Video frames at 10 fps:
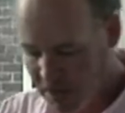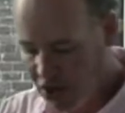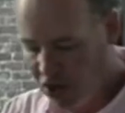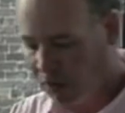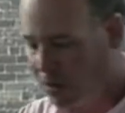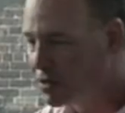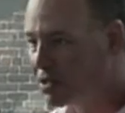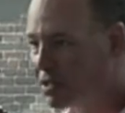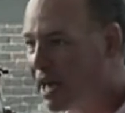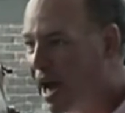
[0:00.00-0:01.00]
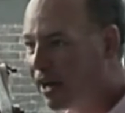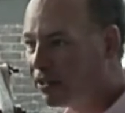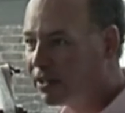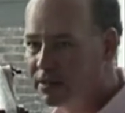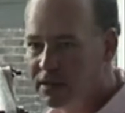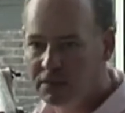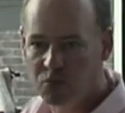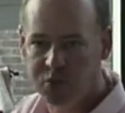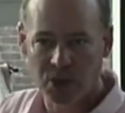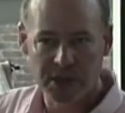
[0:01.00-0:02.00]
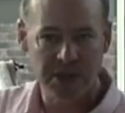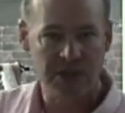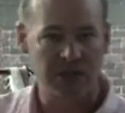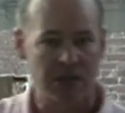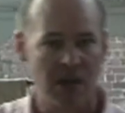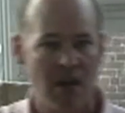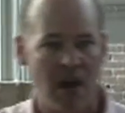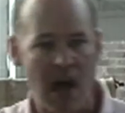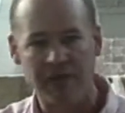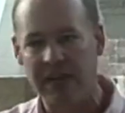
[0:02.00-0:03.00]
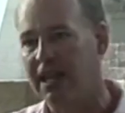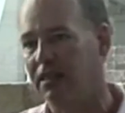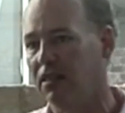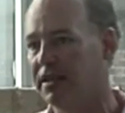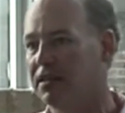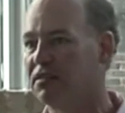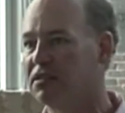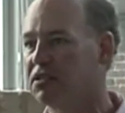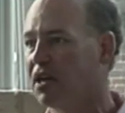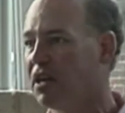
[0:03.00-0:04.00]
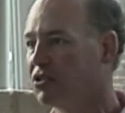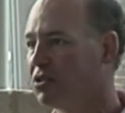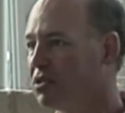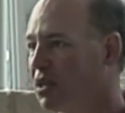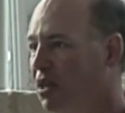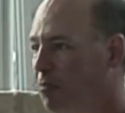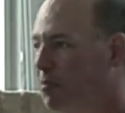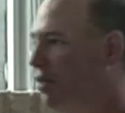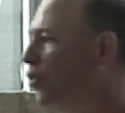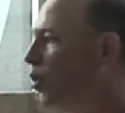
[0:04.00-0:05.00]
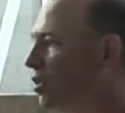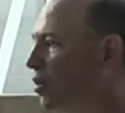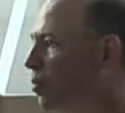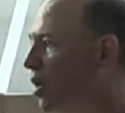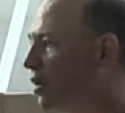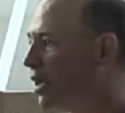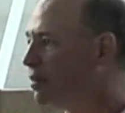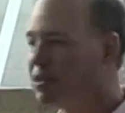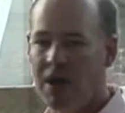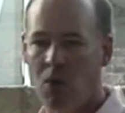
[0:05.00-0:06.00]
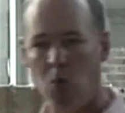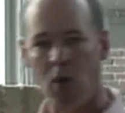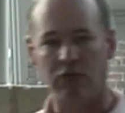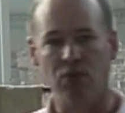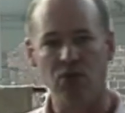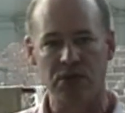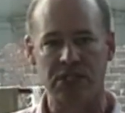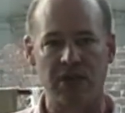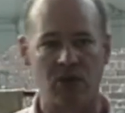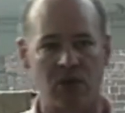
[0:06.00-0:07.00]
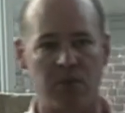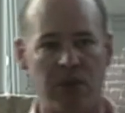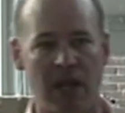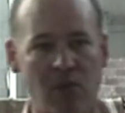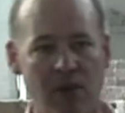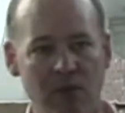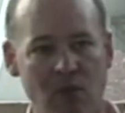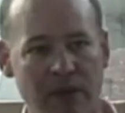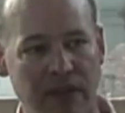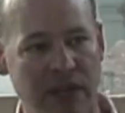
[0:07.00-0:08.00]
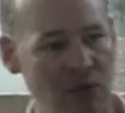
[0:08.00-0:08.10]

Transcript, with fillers: who wrote in his diary that prisoners often had lengthy discussions before their ball games about what rules they were going to play with, whether they